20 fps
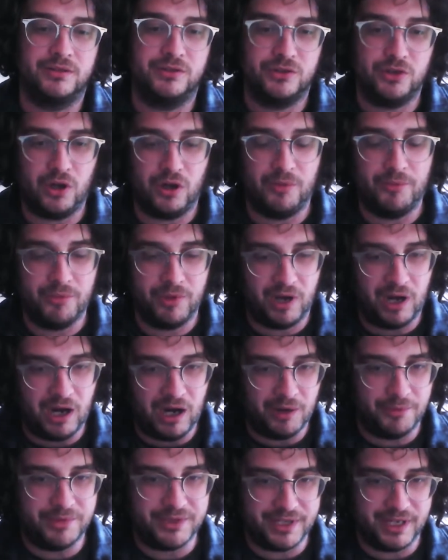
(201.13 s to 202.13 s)

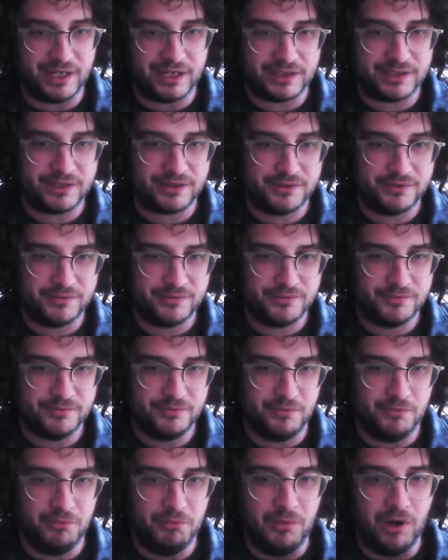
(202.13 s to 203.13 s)
.hypertext
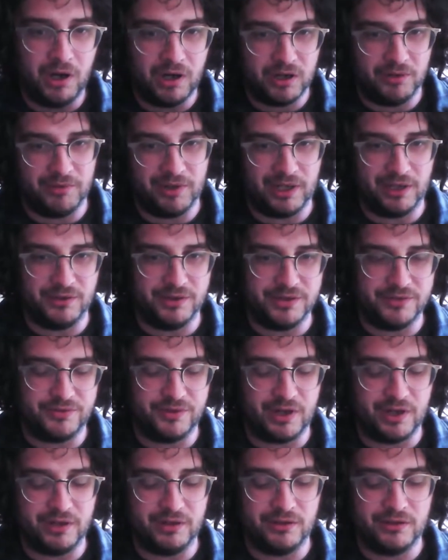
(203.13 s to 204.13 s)
markup language
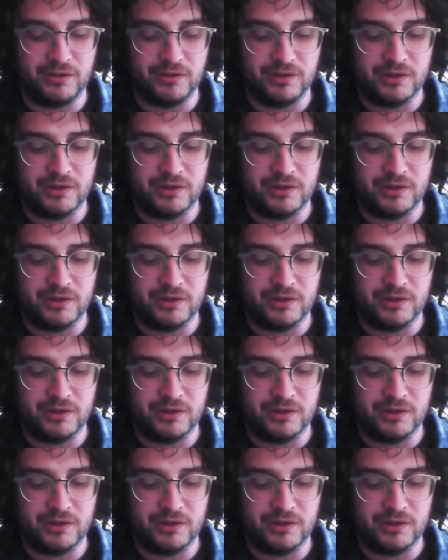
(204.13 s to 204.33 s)
file